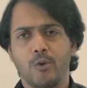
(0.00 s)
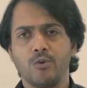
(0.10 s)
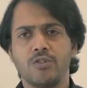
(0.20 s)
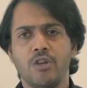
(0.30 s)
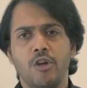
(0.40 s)

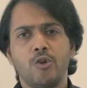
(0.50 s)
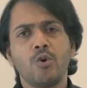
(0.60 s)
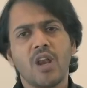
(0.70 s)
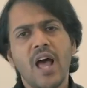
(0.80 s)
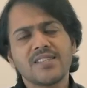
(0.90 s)
use to
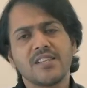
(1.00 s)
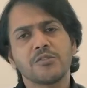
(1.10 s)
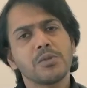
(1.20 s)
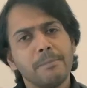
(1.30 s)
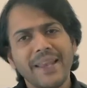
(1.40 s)
classes
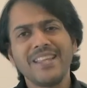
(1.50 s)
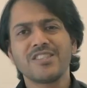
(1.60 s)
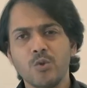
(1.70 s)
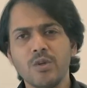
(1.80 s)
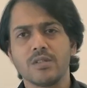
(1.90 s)
with many
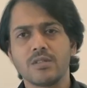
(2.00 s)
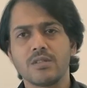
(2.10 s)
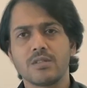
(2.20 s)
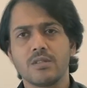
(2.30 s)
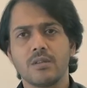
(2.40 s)

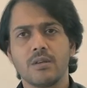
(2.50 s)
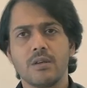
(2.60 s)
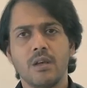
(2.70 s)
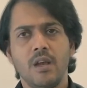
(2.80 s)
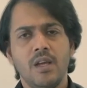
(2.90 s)
students.
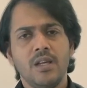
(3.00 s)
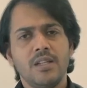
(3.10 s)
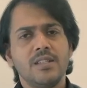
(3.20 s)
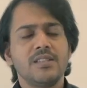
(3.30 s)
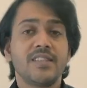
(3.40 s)

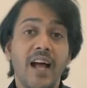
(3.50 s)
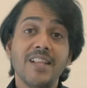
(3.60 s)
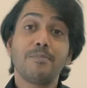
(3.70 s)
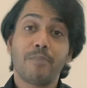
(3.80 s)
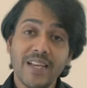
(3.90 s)

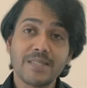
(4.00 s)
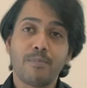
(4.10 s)
TAL's price